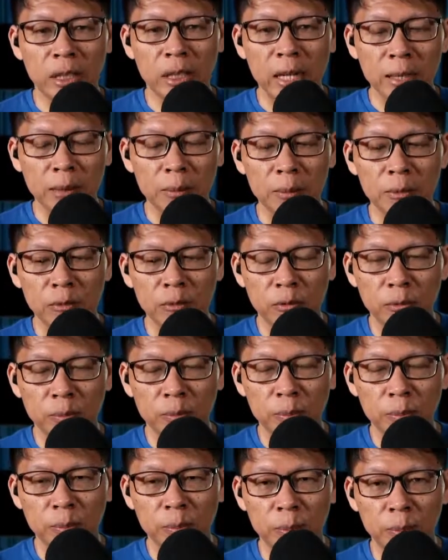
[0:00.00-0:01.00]
then
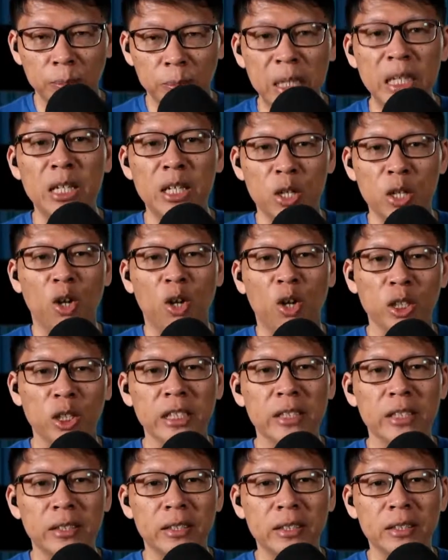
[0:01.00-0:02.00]
be your
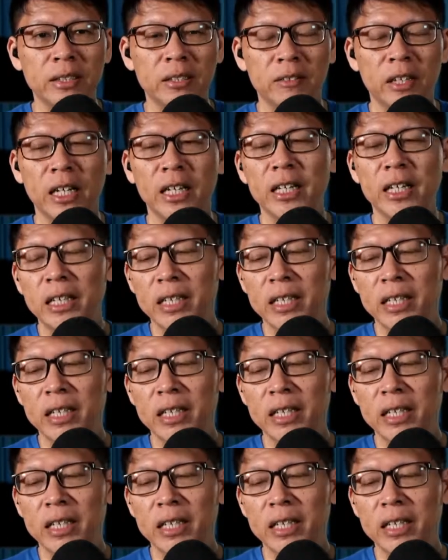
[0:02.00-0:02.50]
audience, right?